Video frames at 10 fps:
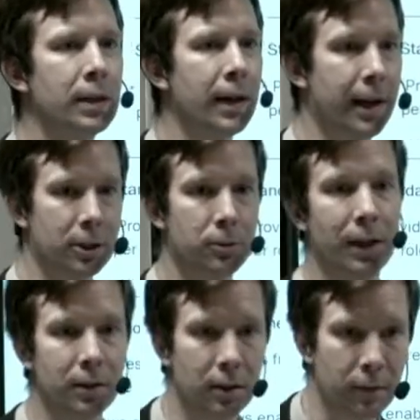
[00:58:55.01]
I
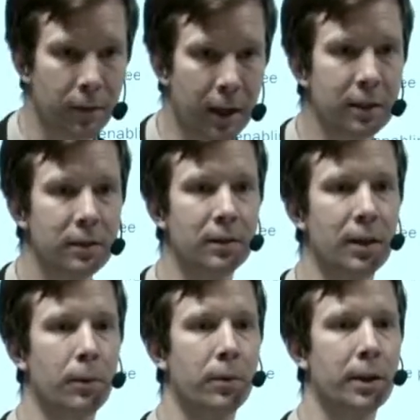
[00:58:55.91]
extract the devices
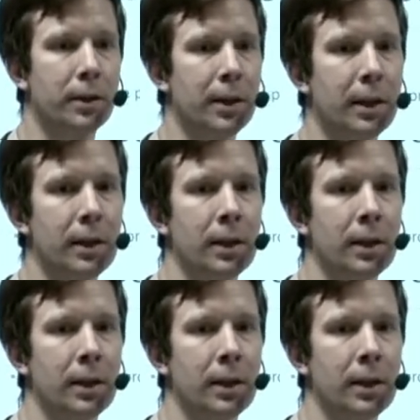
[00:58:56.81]
that were in there,